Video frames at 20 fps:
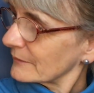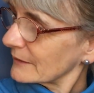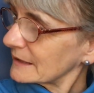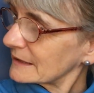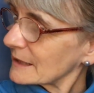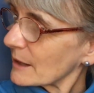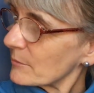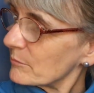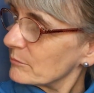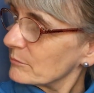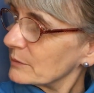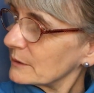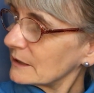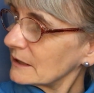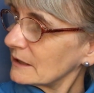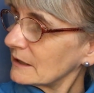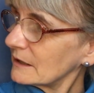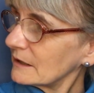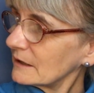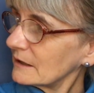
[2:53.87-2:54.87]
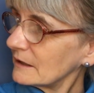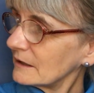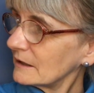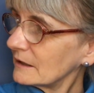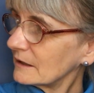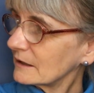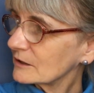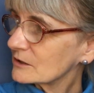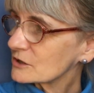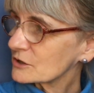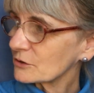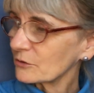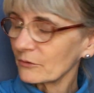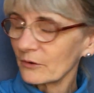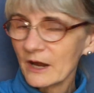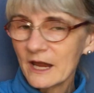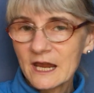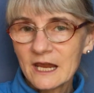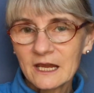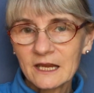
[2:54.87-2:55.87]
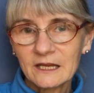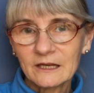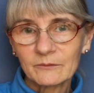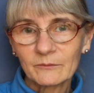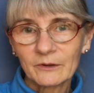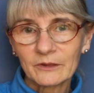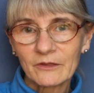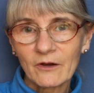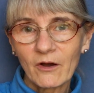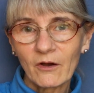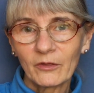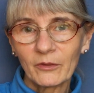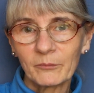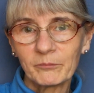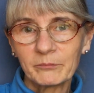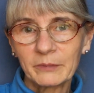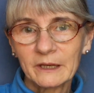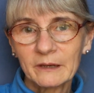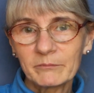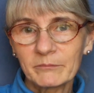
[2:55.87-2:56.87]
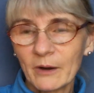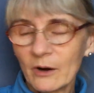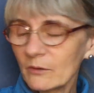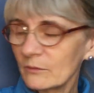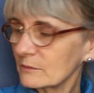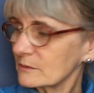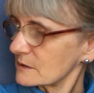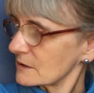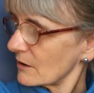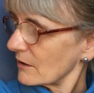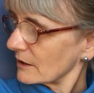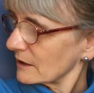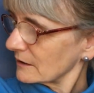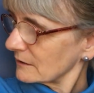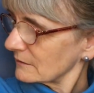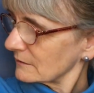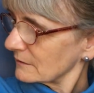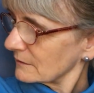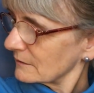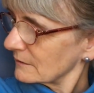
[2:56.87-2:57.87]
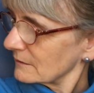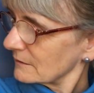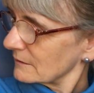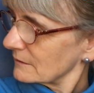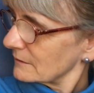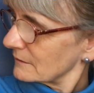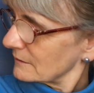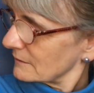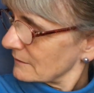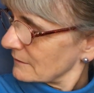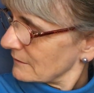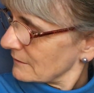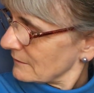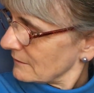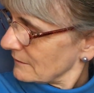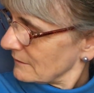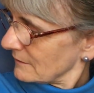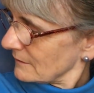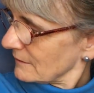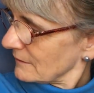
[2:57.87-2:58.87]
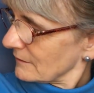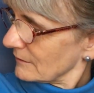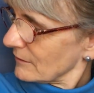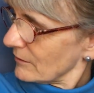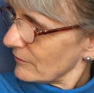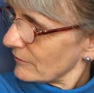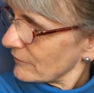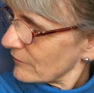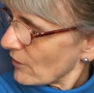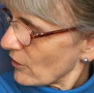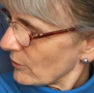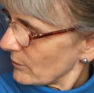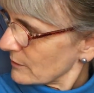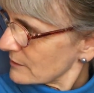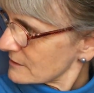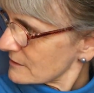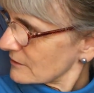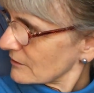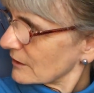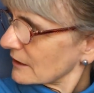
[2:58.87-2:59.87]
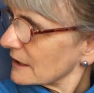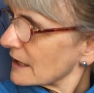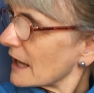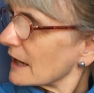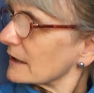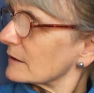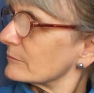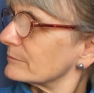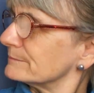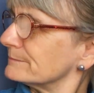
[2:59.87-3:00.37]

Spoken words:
Look at that big train with all the big bones on it. The farmer's looking at it.